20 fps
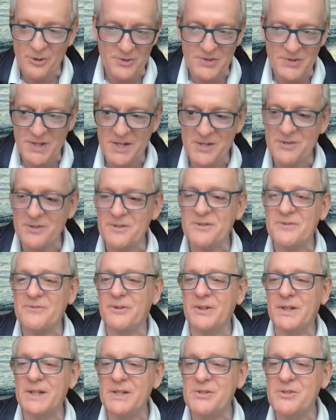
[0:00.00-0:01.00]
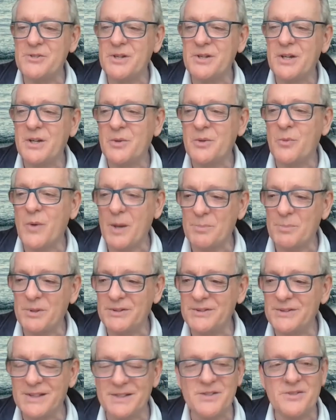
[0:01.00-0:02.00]
stations for each
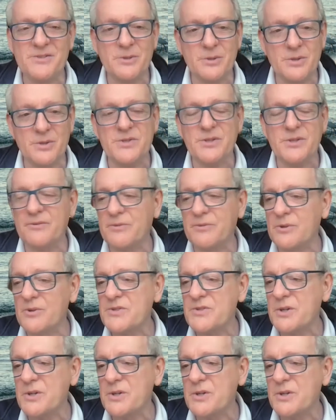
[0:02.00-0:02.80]
weapon and so on and so forth.